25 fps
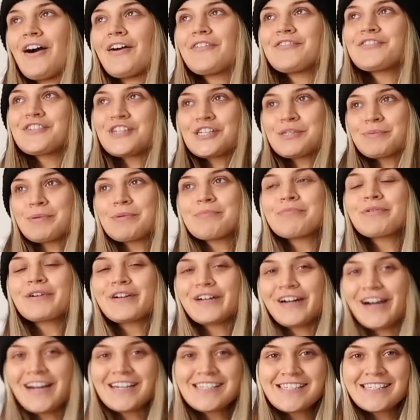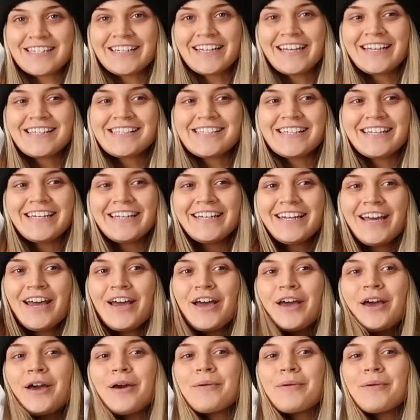I've just been procrastinating